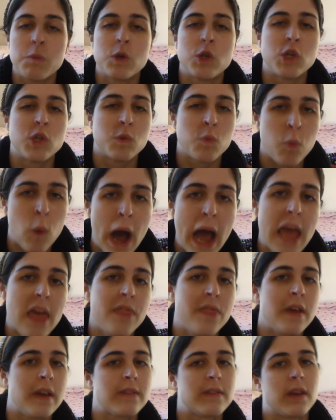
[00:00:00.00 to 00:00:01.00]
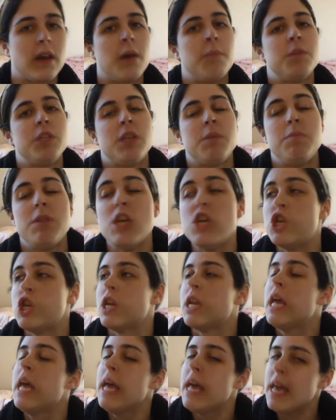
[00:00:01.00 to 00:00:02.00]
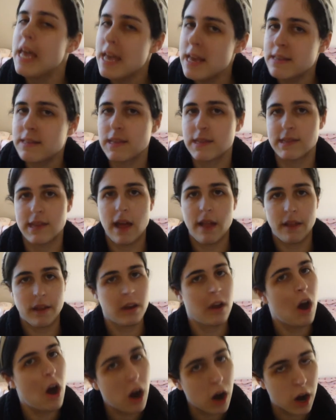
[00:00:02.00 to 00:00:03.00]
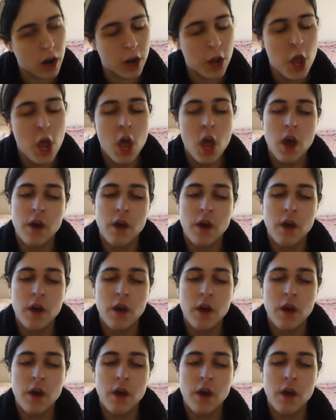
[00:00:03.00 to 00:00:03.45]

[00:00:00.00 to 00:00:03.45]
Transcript: which is why I think Succumb to Temptation is a solid card